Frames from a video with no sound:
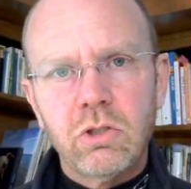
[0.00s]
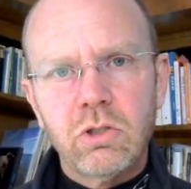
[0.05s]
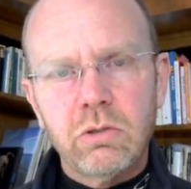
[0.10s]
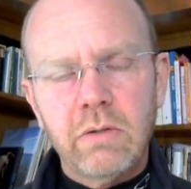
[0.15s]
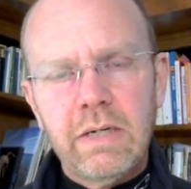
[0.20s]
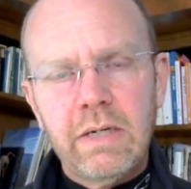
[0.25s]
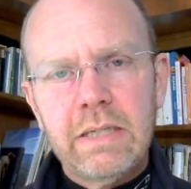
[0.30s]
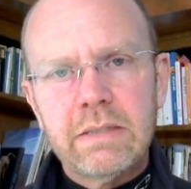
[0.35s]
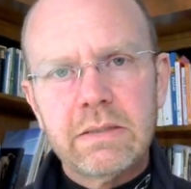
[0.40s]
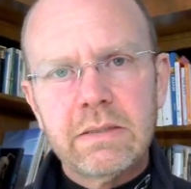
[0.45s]

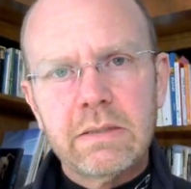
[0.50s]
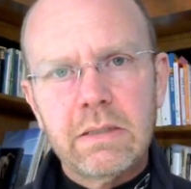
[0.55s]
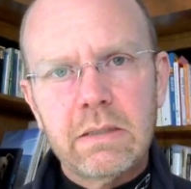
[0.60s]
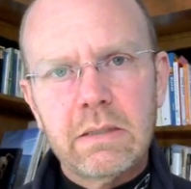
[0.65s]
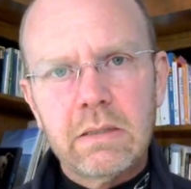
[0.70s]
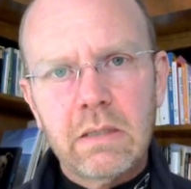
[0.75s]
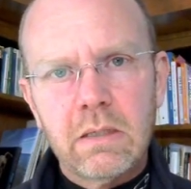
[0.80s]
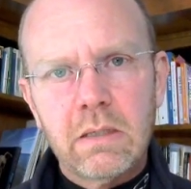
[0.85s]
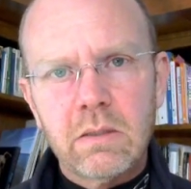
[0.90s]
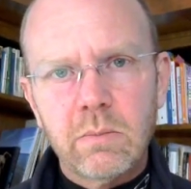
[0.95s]

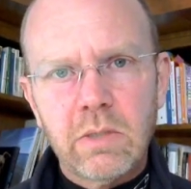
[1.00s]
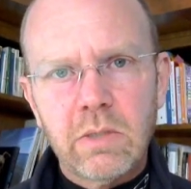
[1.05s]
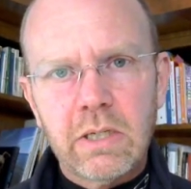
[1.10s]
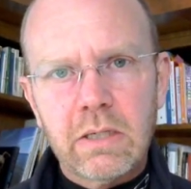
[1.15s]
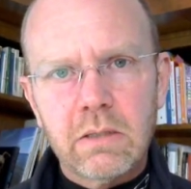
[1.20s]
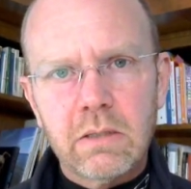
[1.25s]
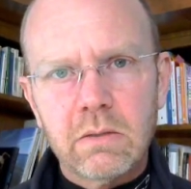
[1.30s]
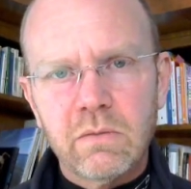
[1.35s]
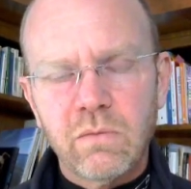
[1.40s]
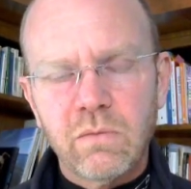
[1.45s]
transient
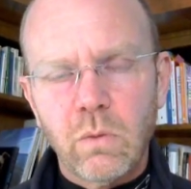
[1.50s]
intermolecular